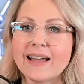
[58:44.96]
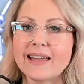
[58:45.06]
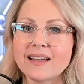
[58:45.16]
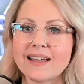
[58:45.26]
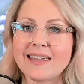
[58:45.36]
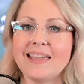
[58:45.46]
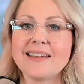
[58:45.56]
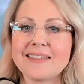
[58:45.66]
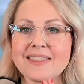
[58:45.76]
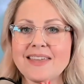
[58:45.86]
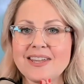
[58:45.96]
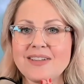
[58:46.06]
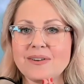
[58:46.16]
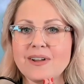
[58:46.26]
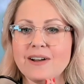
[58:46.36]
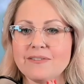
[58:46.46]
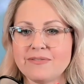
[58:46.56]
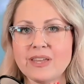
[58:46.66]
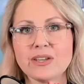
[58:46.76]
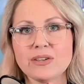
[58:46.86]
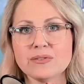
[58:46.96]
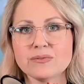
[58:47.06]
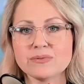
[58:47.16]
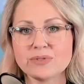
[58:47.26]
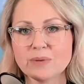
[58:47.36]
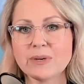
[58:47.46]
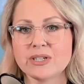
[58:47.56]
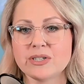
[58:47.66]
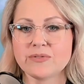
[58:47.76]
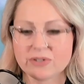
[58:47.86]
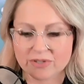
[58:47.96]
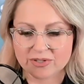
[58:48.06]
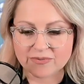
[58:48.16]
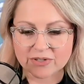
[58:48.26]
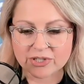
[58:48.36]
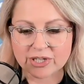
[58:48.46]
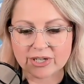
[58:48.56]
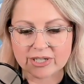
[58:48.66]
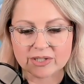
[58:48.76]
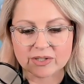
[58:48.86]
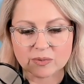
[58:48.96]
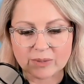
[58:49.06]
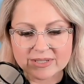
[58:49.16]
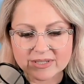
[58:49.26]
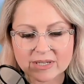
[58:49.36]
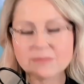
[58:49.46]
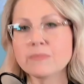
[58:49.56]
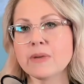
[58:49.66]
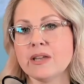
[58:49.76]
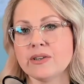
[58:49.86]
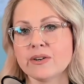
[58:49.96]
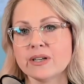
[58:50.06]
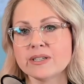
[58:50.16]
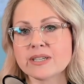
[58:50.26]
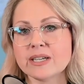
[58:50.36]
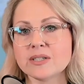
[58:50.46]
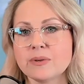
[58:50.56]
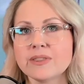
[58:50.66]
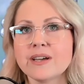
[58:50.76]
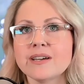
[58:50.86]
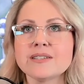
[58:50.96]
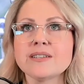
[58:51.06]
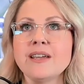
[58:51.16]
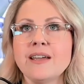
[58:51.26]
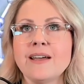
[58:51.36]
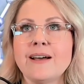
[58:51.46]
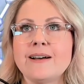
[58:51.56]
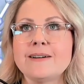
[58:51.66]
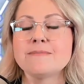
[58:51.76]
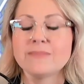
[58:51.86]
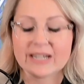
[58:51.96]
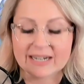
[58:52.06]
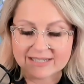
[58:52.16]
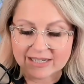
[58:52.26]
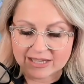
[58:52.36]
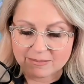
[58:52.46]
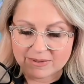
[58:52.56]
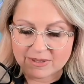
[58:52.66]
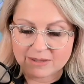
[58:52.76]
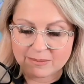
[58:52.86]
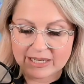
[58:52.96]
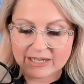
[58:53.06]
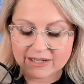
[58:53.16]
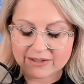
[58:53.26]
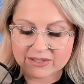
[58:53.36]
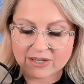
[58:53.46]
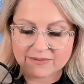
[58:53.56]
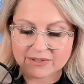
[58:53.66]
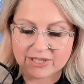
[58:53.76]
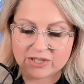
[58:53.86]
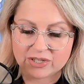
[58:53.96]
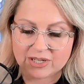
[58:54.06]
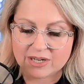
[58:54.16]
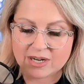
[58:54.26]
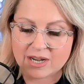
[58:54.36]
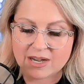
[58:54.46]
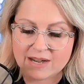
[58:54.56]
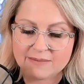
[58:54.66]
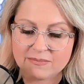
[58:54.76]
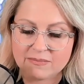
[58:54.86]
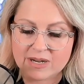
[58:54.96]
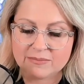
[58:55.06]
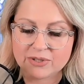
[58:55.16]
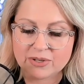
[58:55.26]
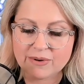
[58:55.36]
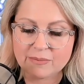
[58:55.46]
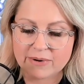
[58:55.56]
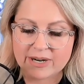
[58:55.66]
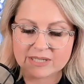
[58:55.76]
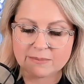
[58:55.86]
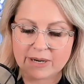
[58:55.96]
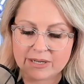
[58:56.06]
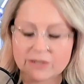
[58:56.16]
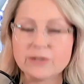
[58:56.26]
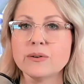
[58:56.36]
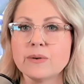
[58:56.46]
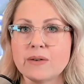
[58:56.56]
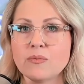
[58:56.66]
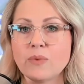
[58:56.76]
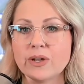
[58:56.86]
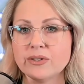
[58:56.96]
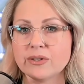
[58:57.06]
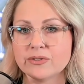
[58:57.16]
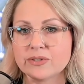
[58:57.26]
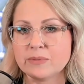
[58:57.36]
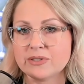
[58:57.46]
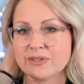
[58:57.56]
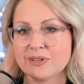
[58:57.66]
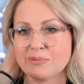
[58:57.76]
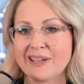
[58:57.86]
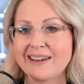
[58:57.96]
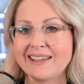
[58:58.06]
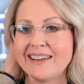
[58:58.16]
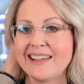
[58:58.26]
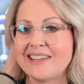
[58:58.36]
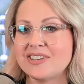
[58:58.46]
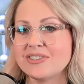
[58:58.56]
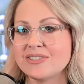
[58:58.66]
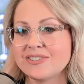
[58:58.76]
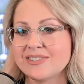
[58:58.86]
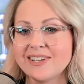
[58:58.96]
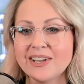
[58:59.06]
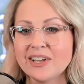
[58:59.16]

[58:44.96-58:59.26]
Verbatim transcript: I, I can't thank you enough. Thank you so much for, for sharing your wisdom and your insights with us. Um, like I said at the, at the beginning of this conversation, I, I'm I'm so impressed by you and what you contribute to the planet, and just